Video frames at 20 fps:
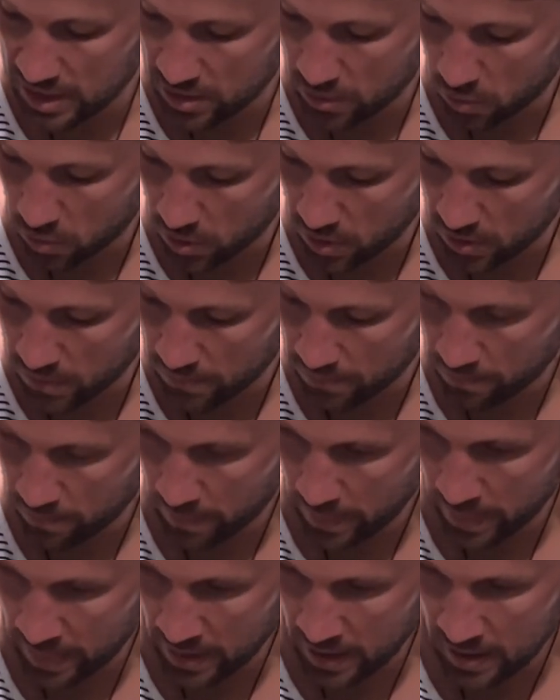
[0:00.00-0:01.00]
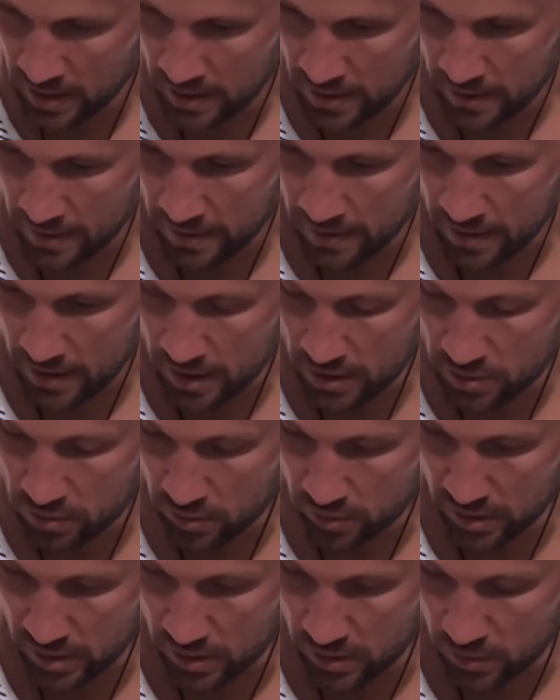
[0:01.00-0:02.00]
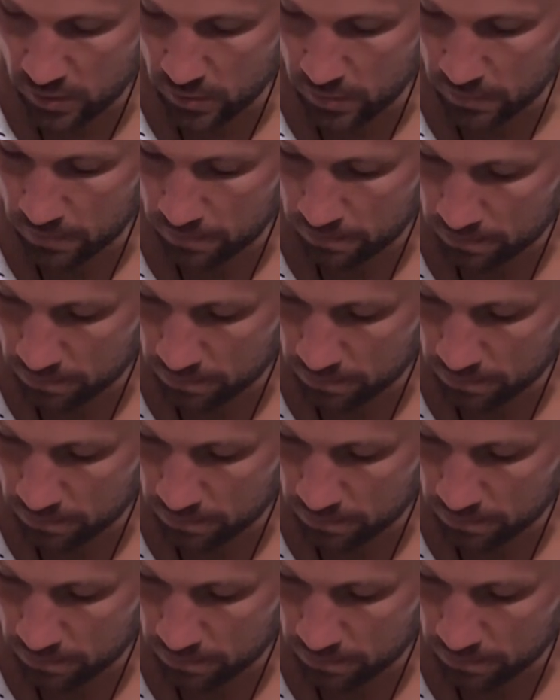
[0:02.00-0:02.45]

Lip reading: chord, and you'll go